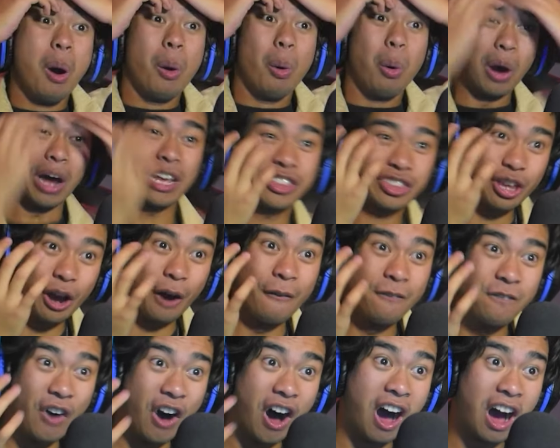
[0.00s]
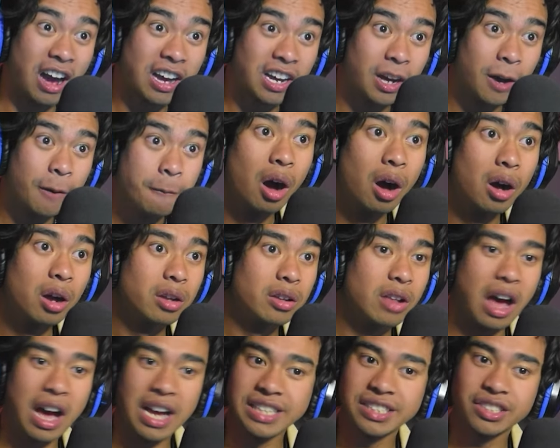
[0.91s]
What the fuck?
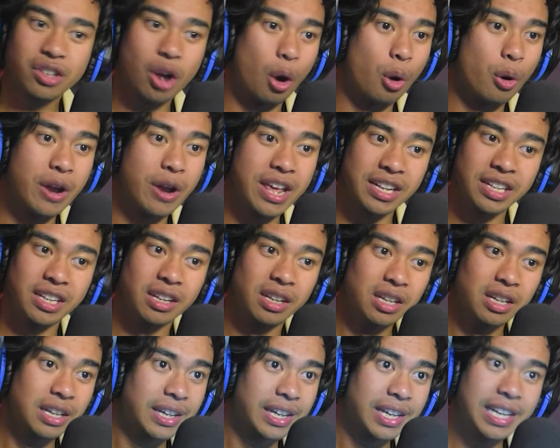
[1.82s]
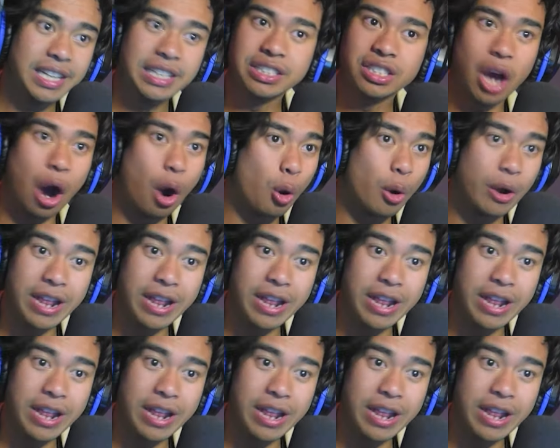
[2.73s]
Nah, he's going in. He's going